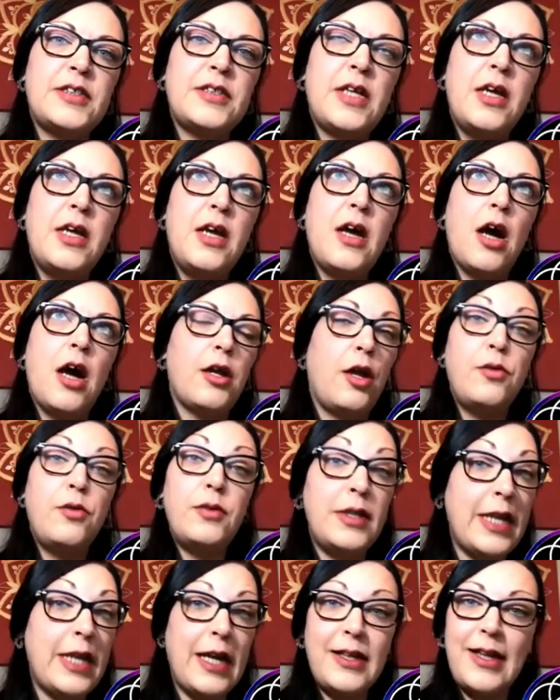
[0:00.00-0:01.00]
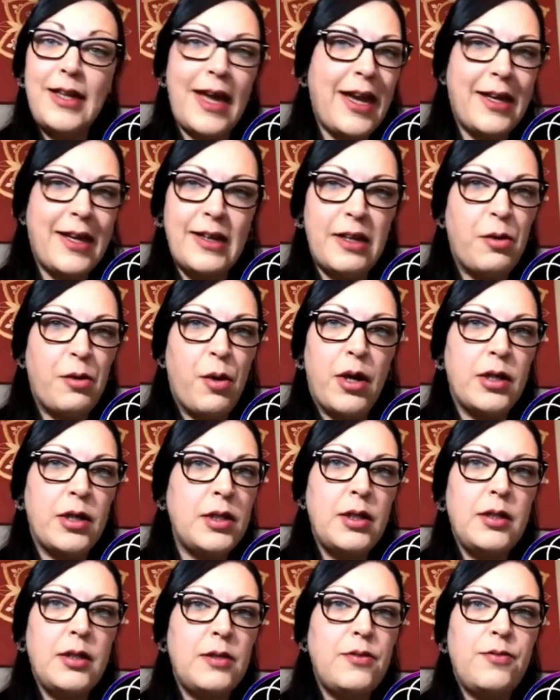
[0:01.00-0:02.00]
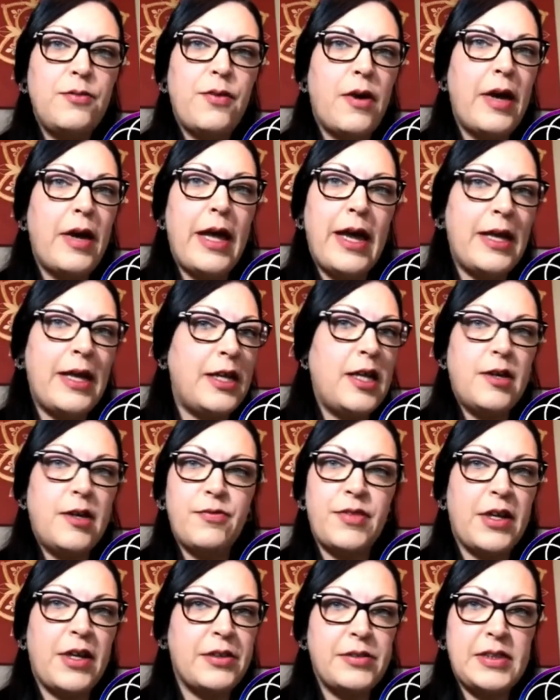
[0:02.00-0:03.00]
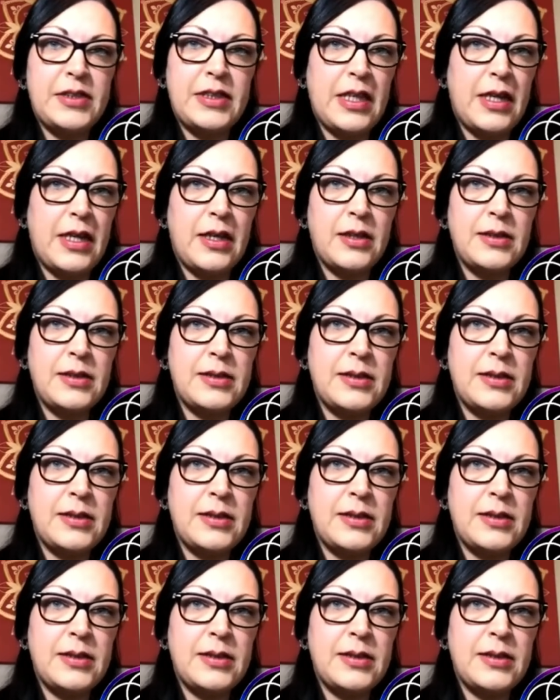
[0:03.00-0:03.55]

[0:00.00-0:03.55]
I don't need anyone for any of those things.